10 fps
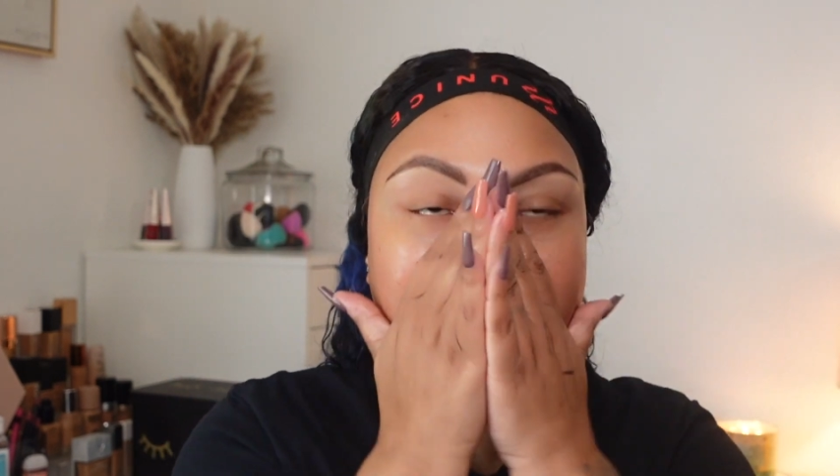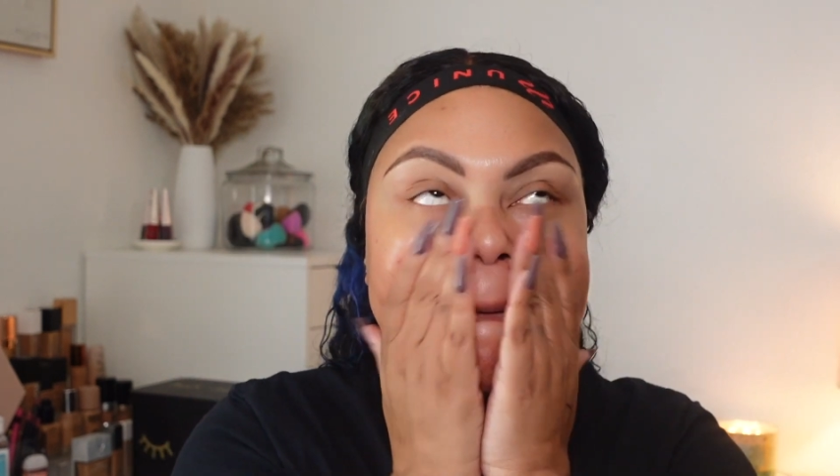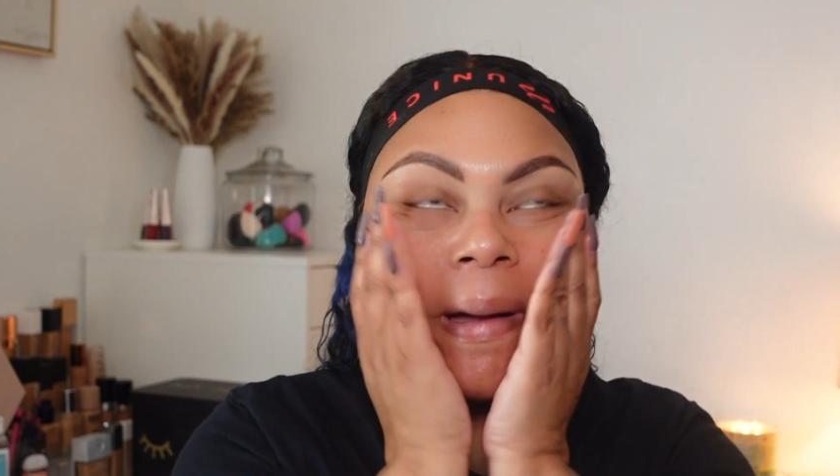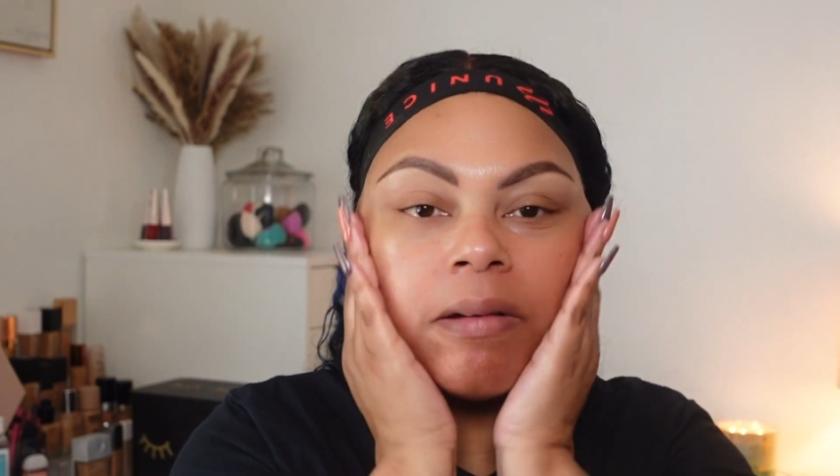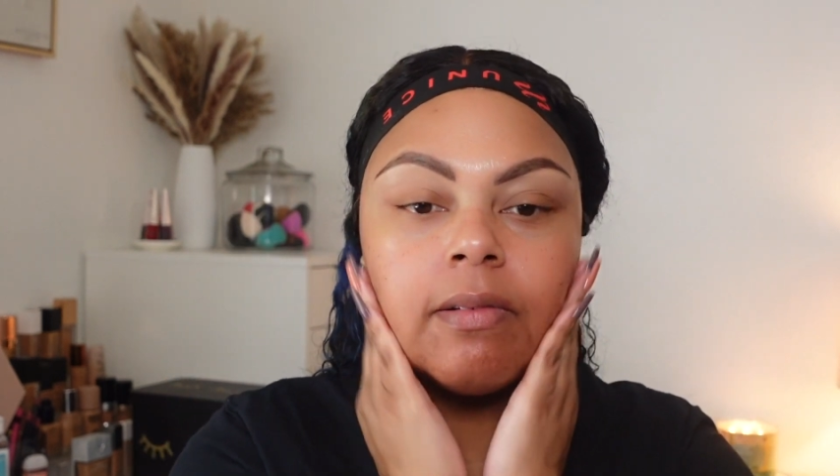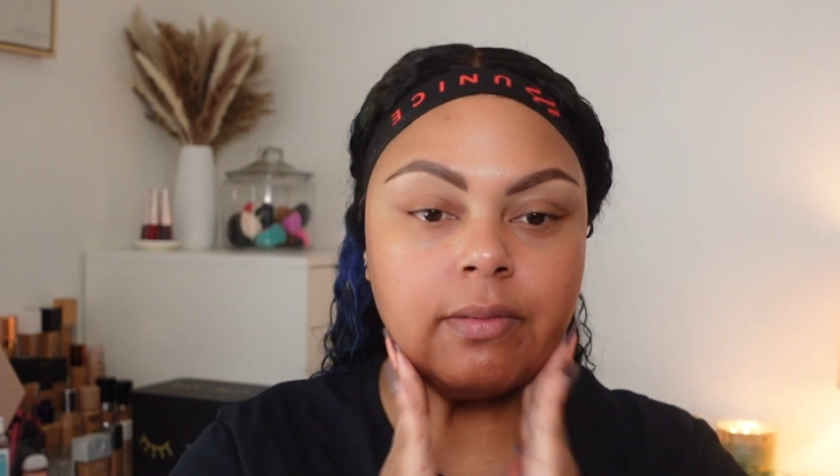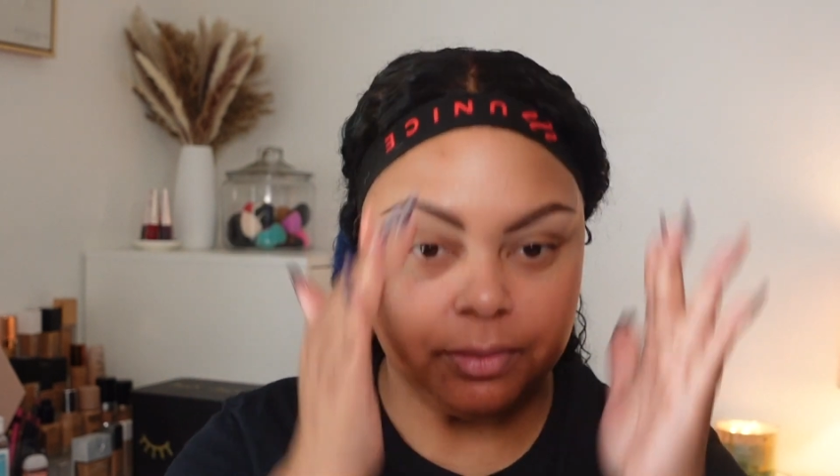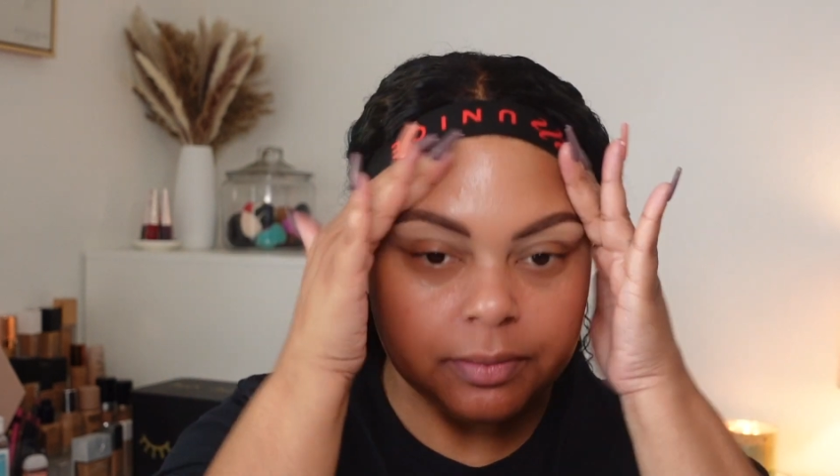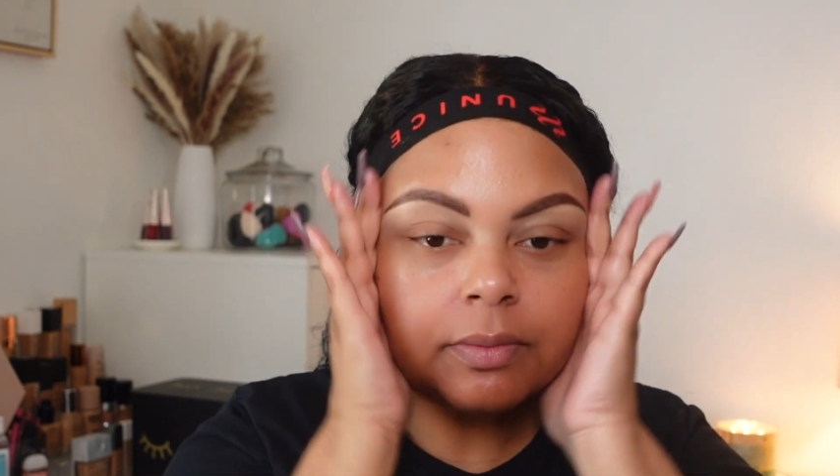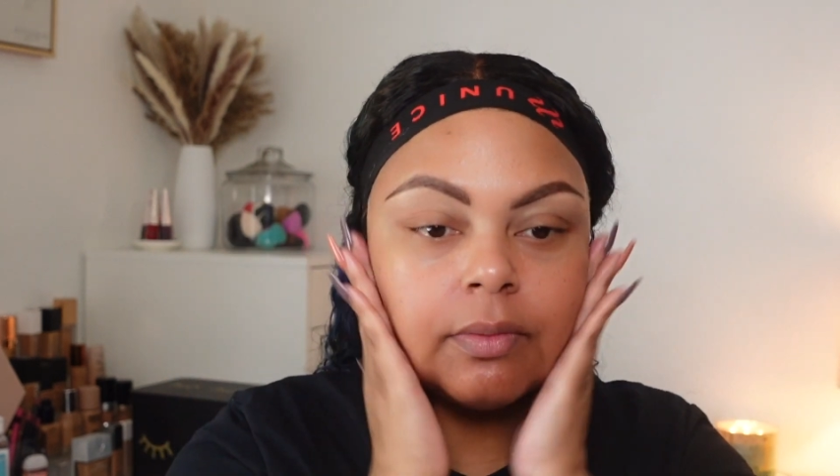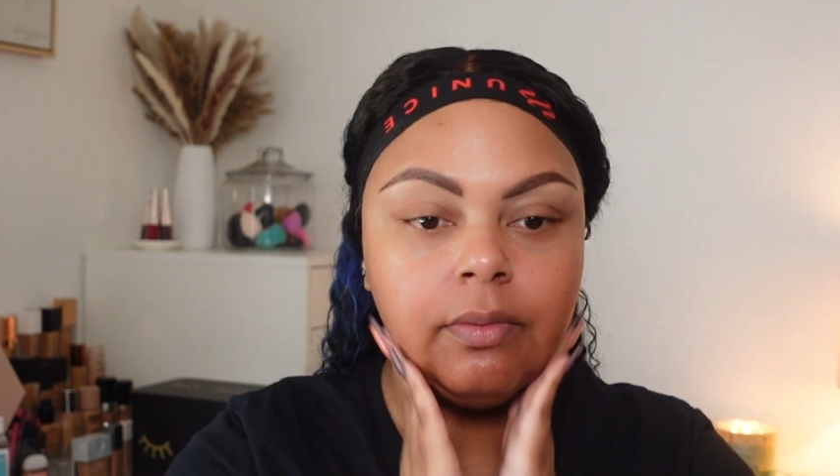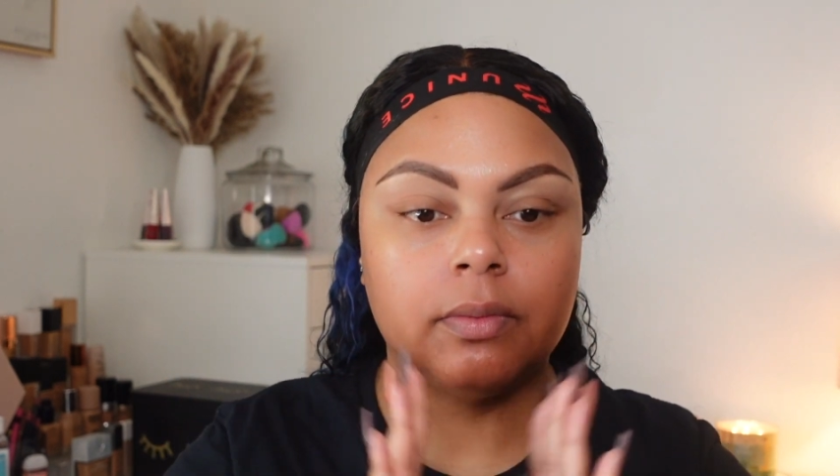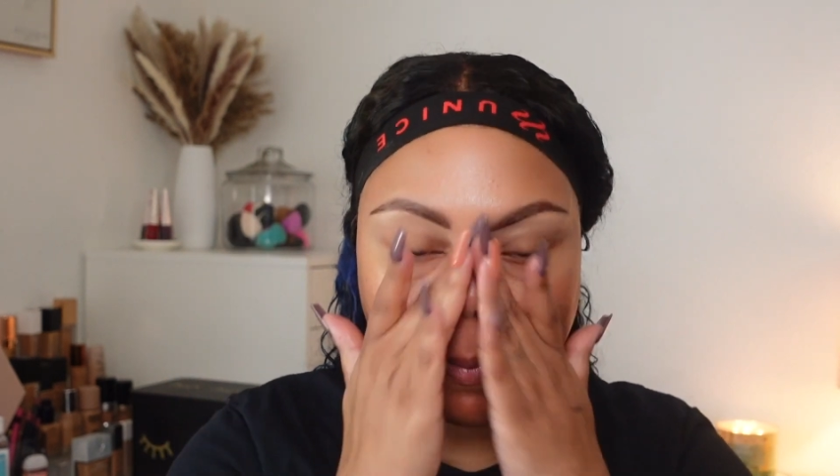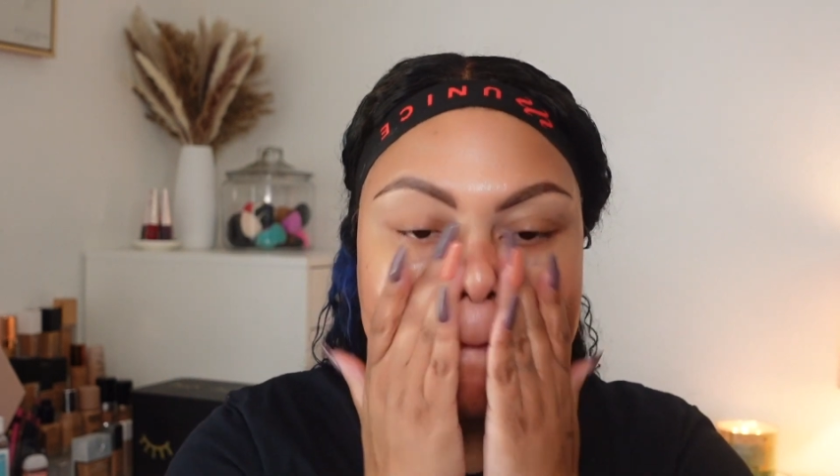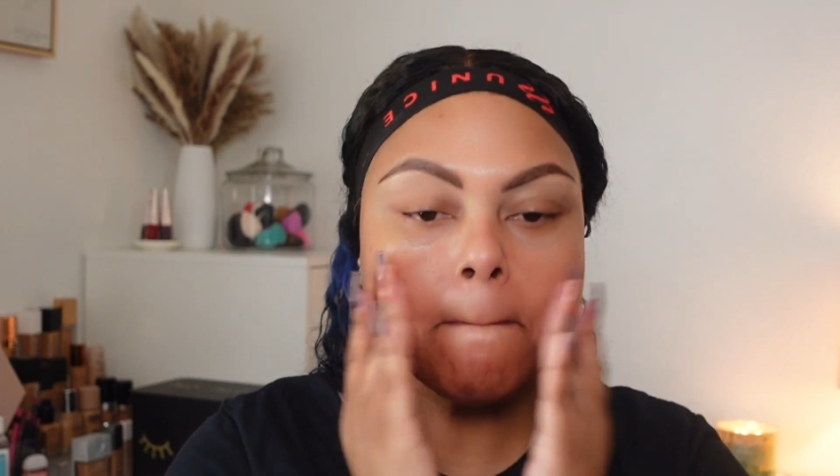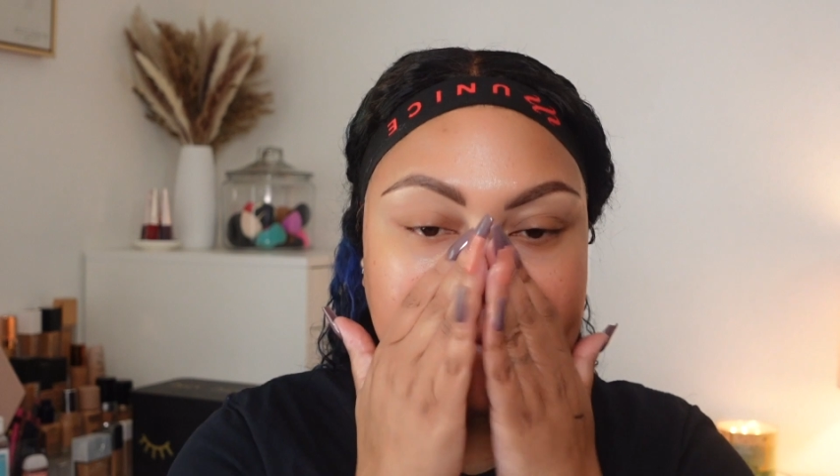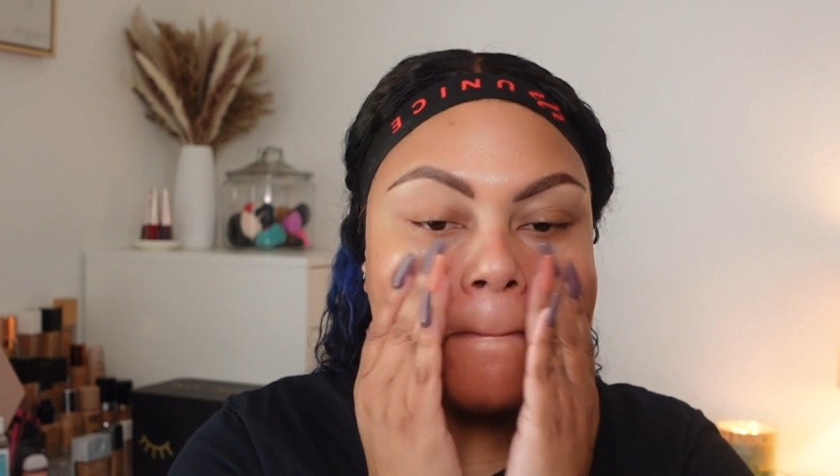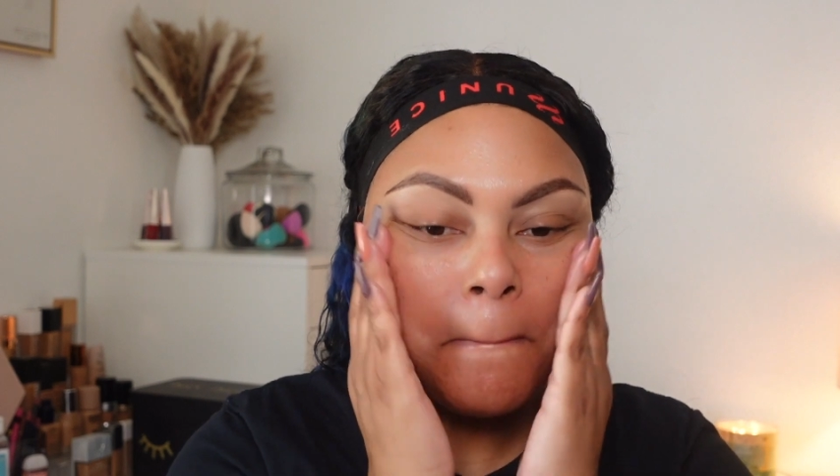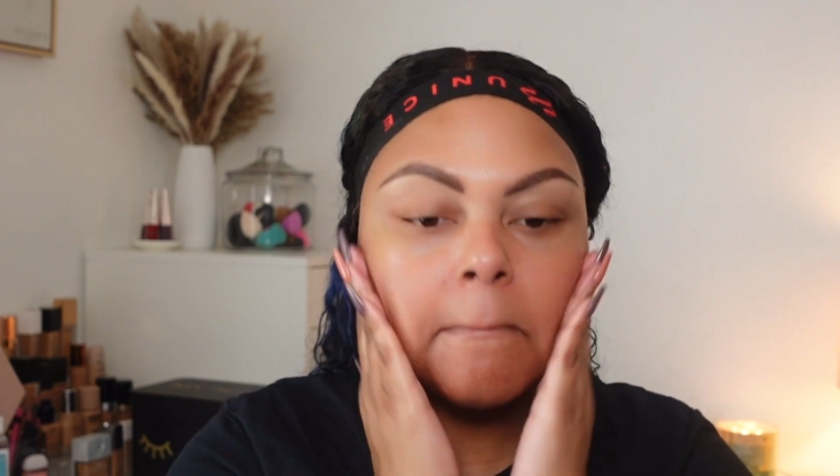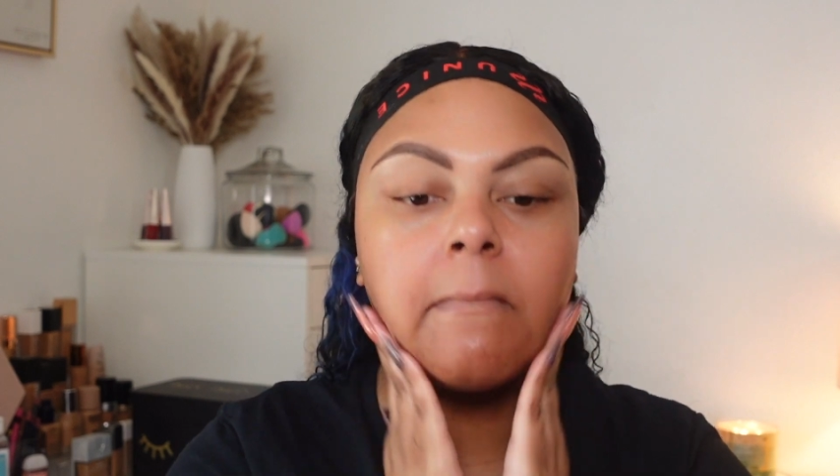any foundation.
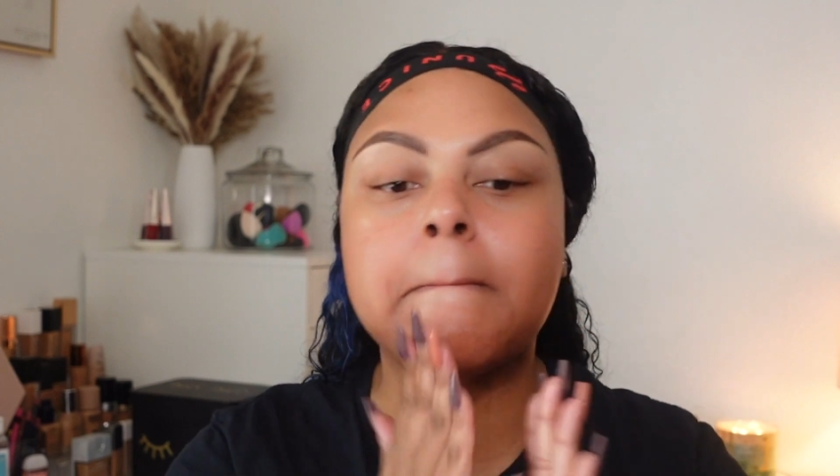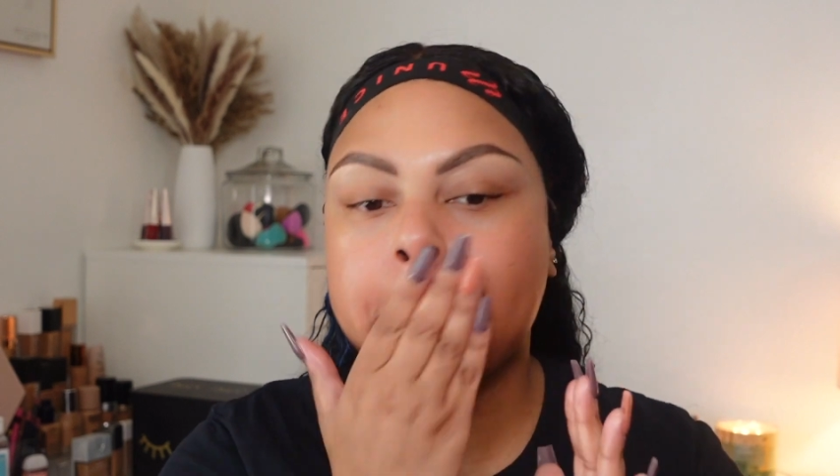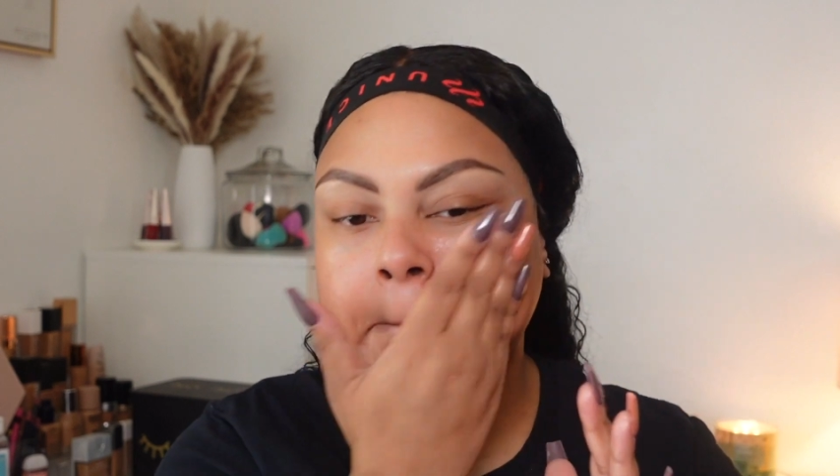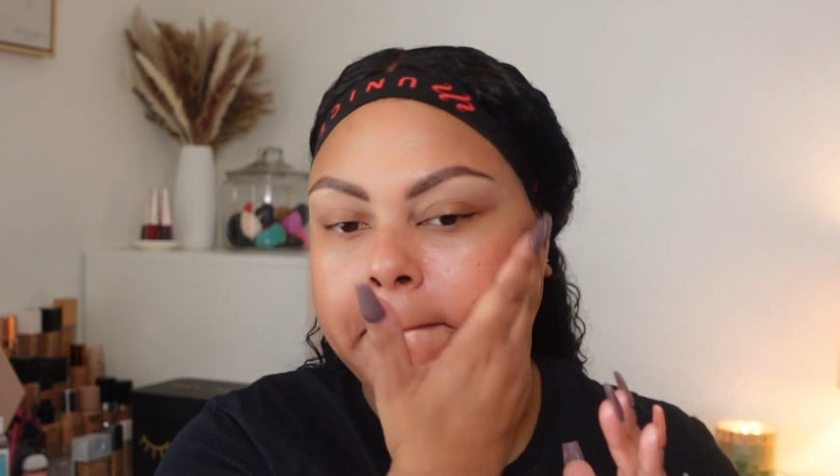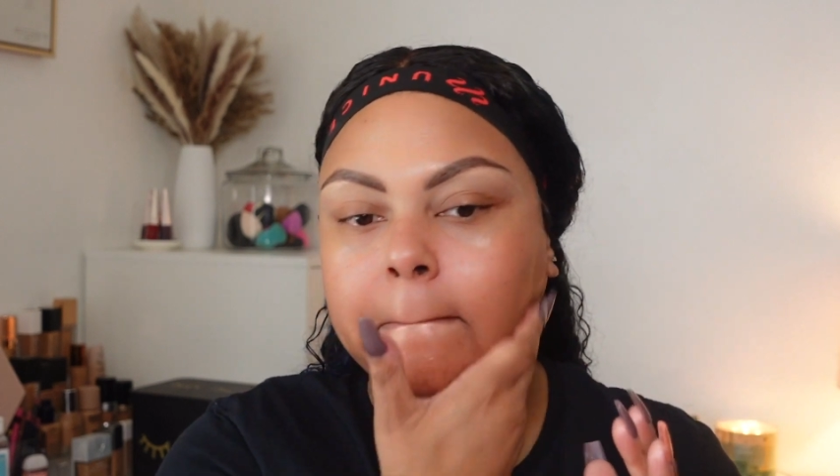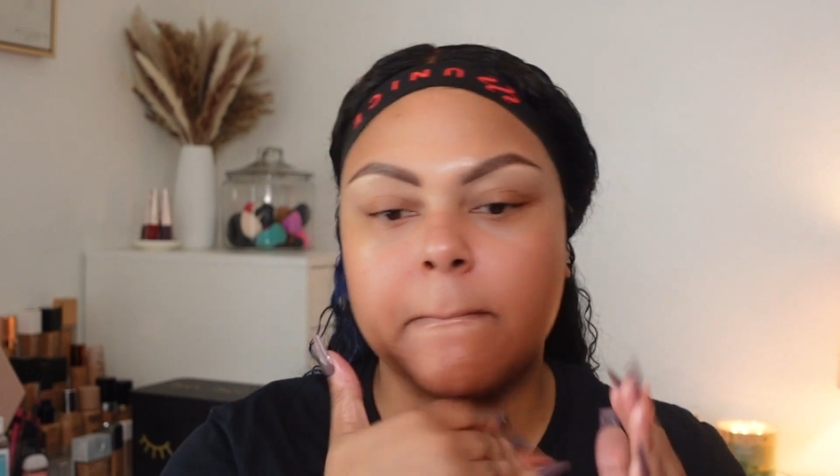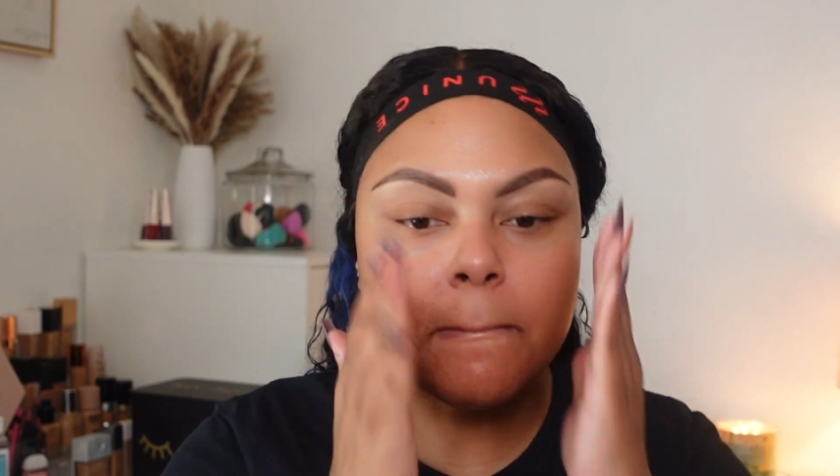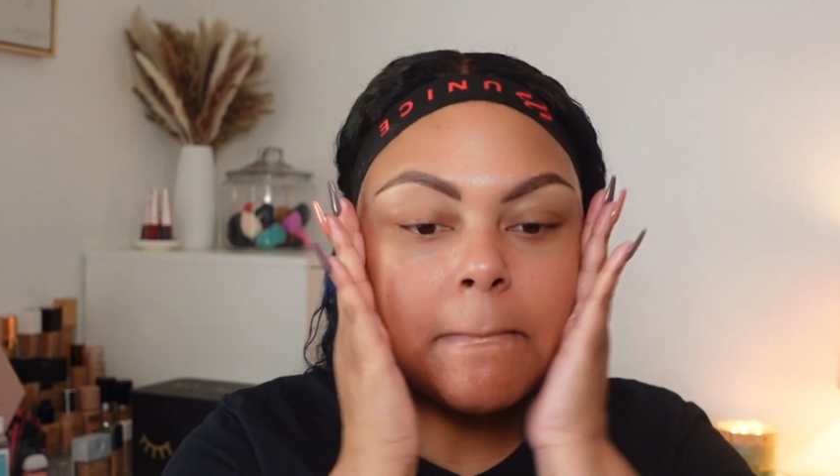And so for